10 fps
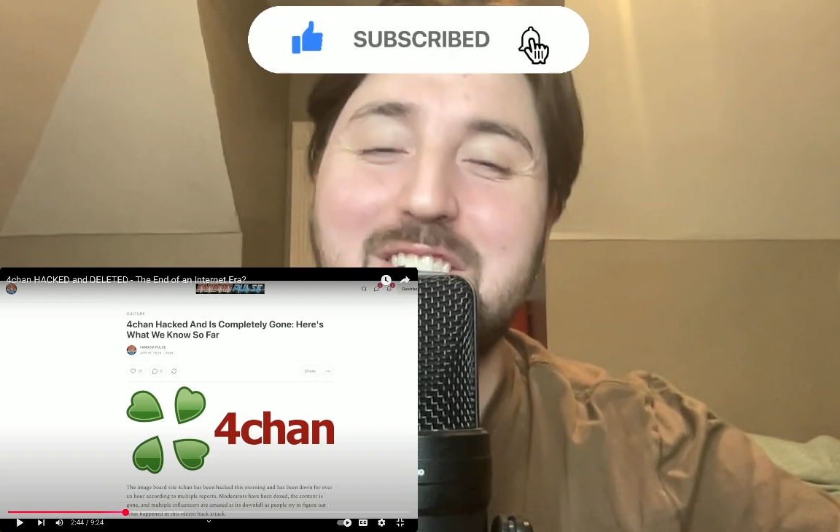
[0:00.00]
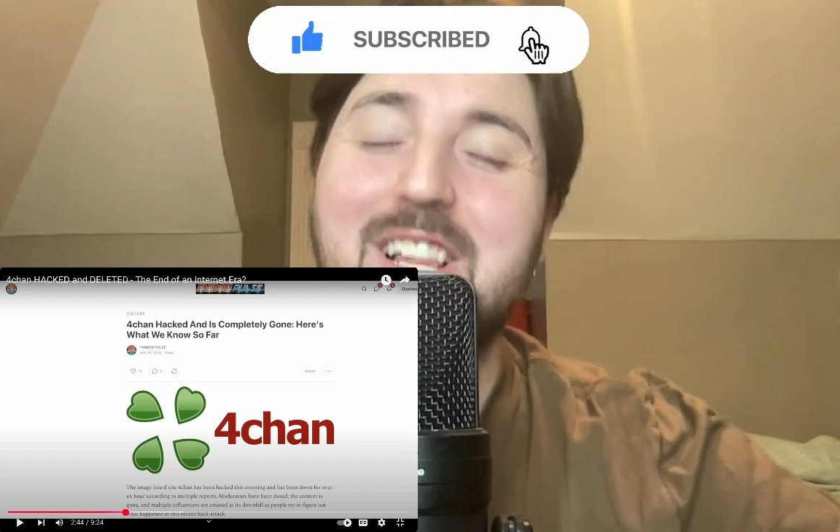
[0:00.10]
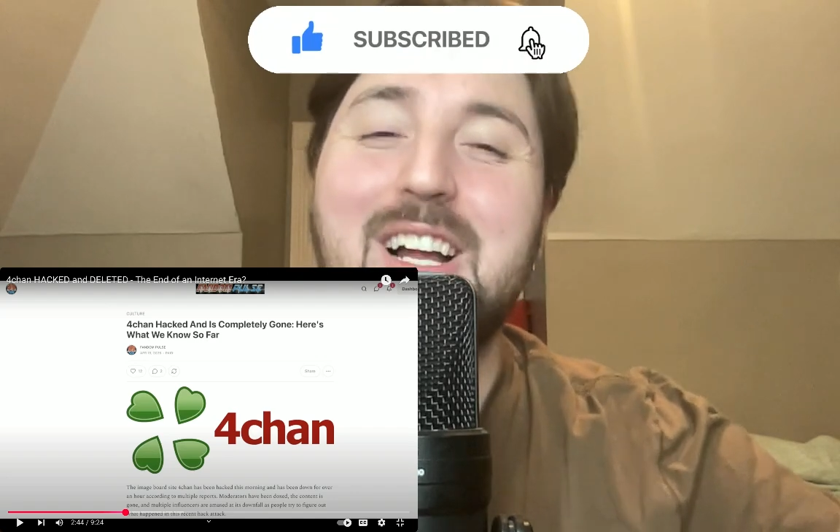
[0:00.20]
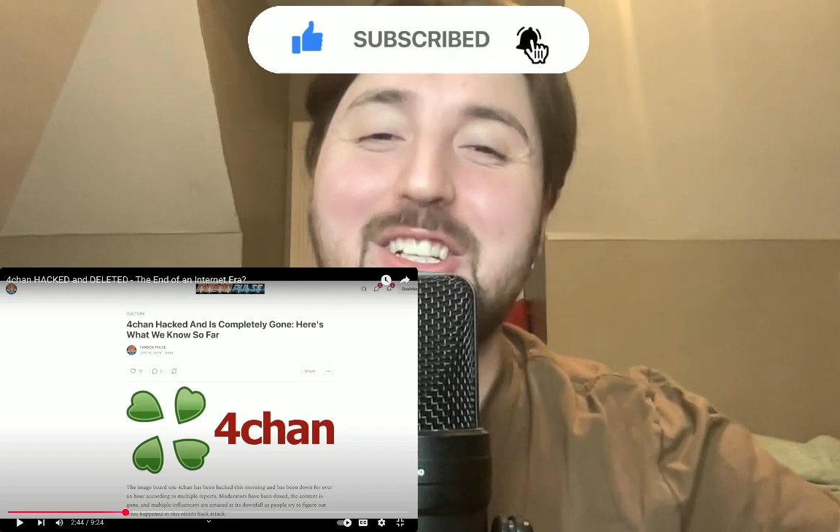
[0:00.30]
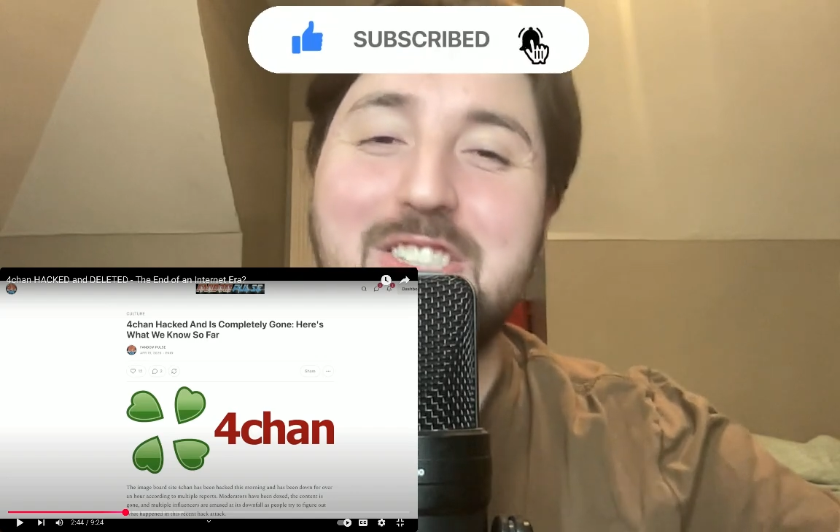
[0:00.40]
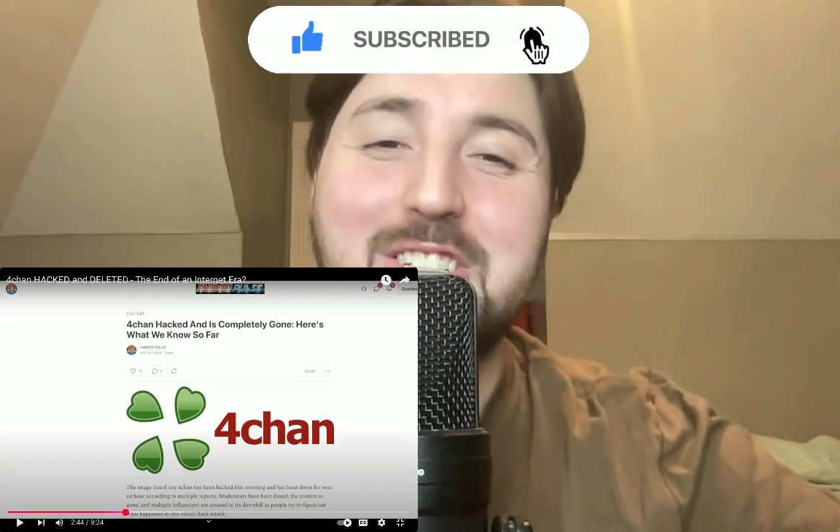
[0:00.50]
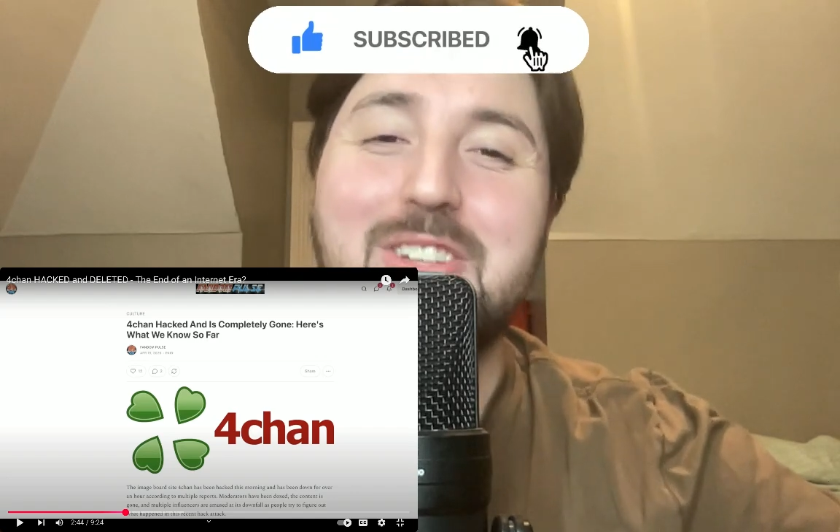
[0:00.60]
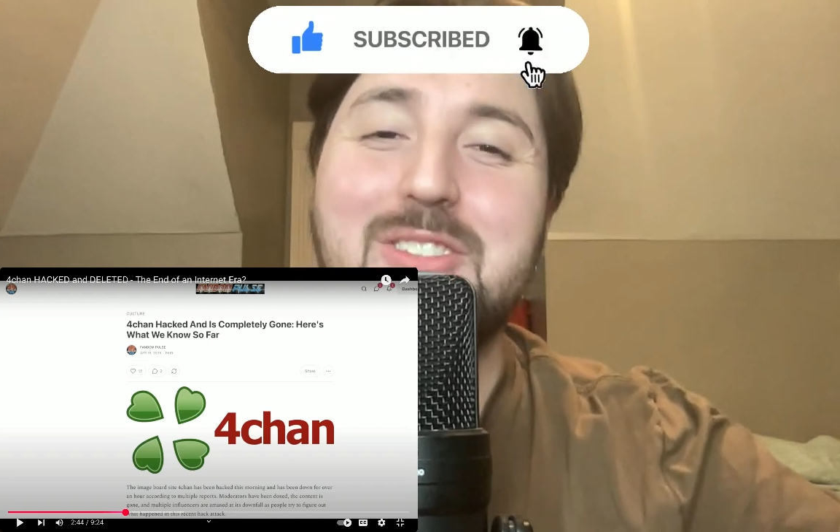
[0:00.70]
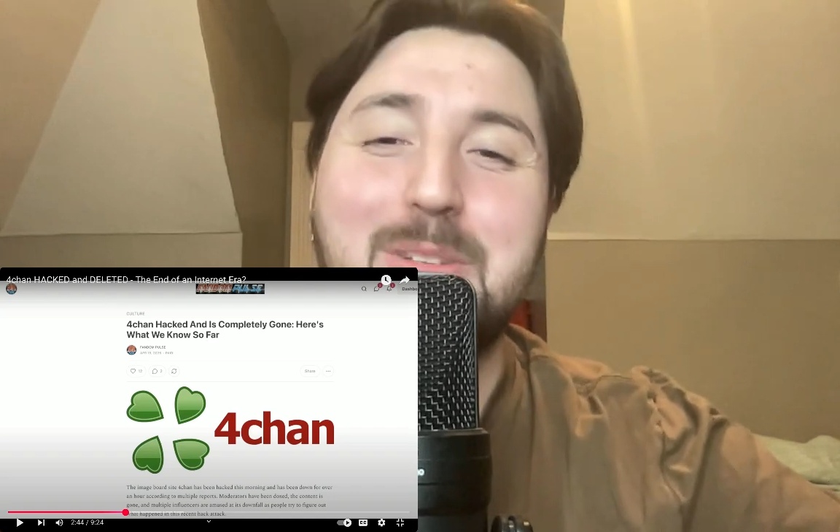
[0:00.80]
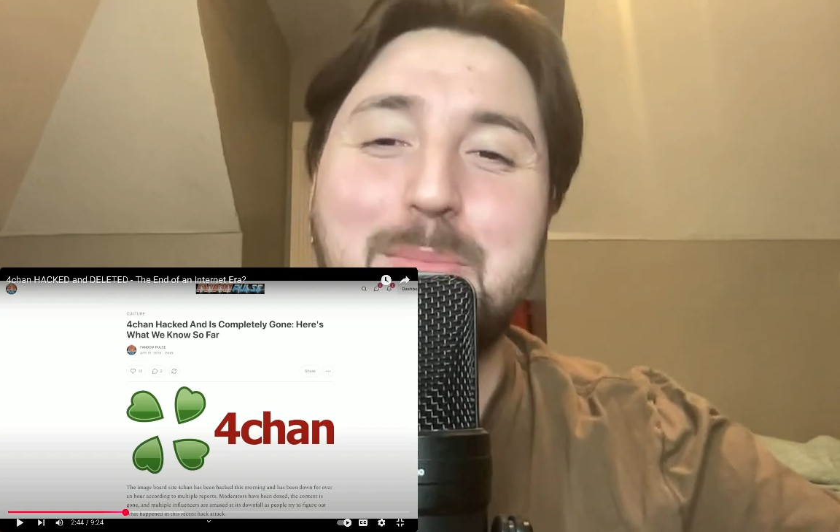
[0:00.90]
a lot of
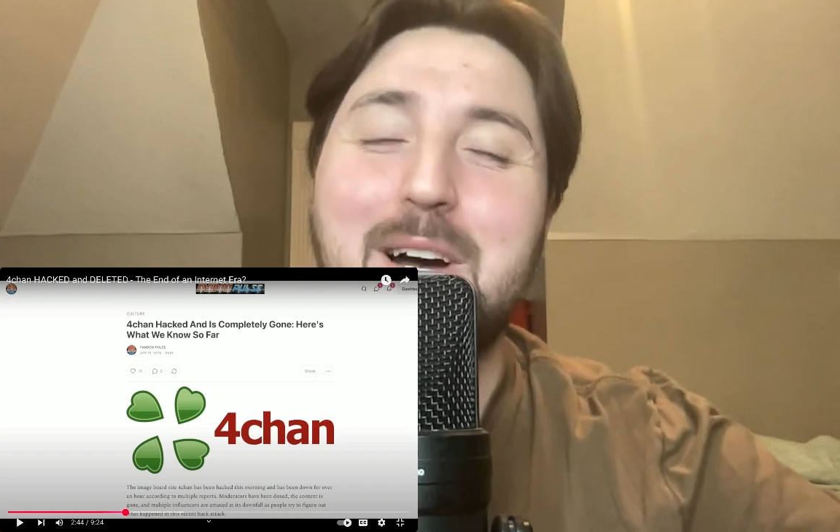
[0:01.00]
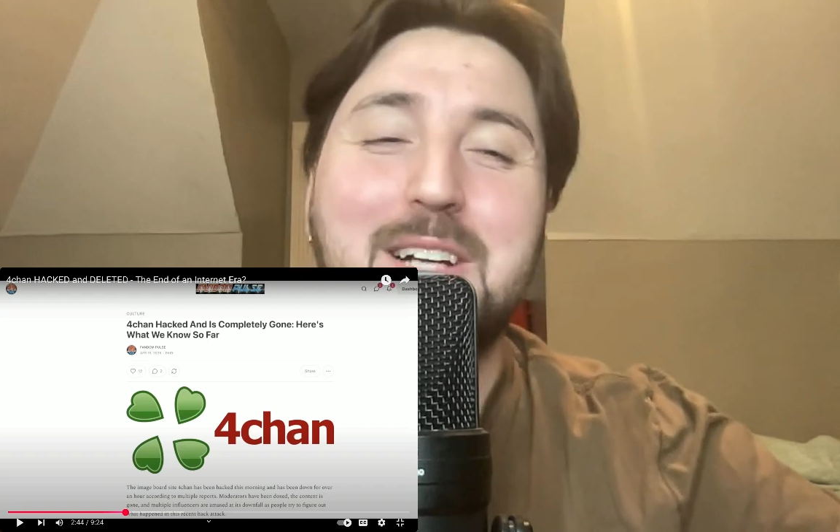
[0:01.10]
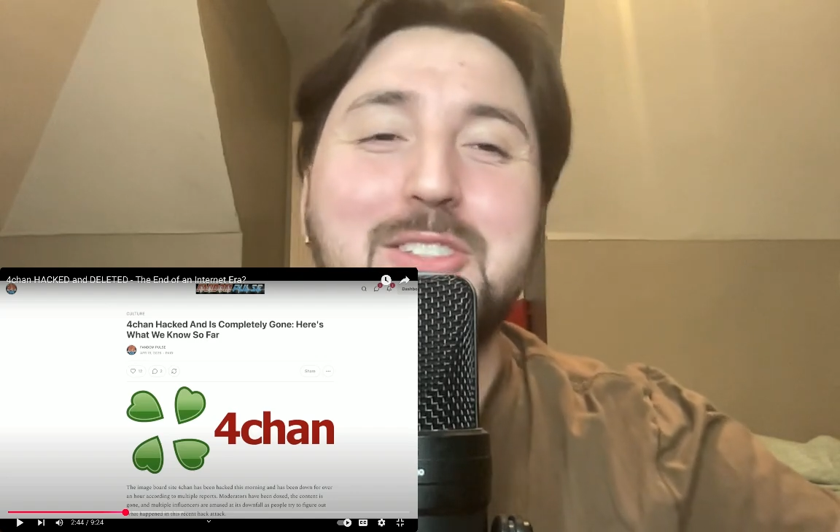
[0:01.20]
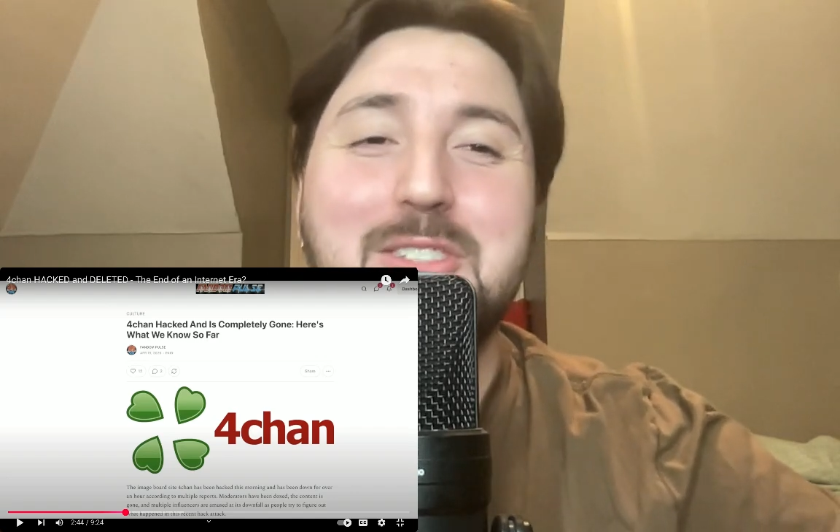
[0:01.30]
shills and bots.